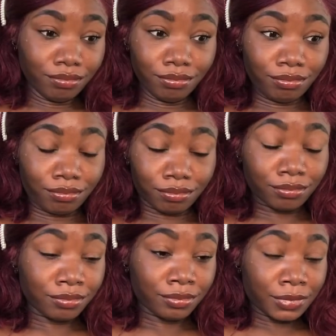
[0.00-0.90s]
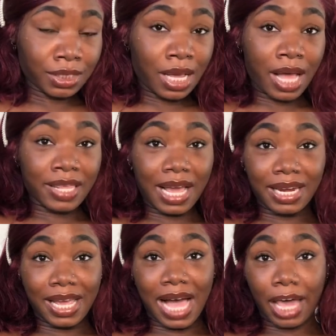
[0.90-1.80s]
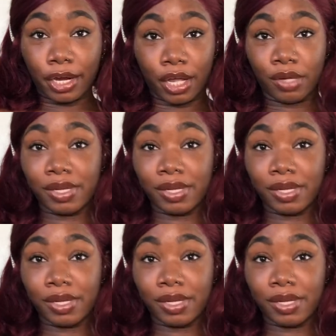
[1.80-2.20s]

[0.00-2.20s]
that it gotta go.